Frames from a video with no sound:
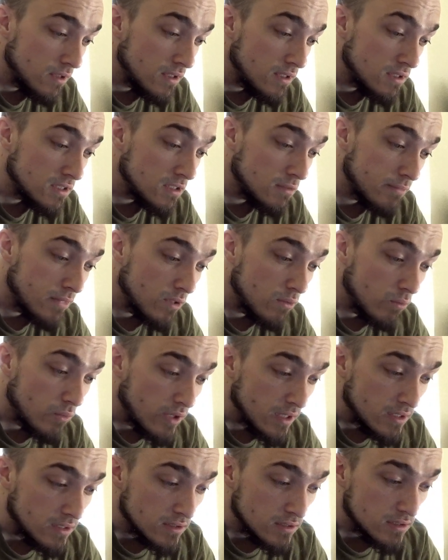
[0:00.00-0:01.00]
intimate
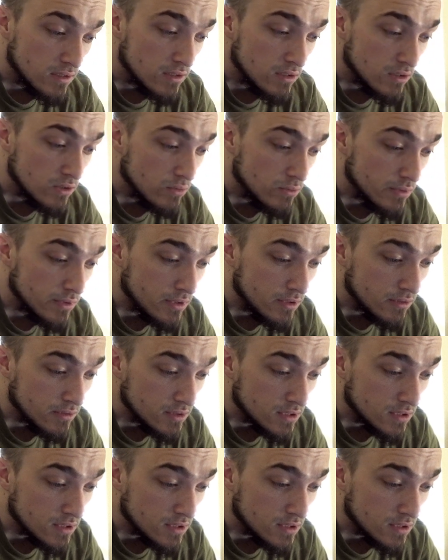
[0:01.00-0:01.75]
ways to do with your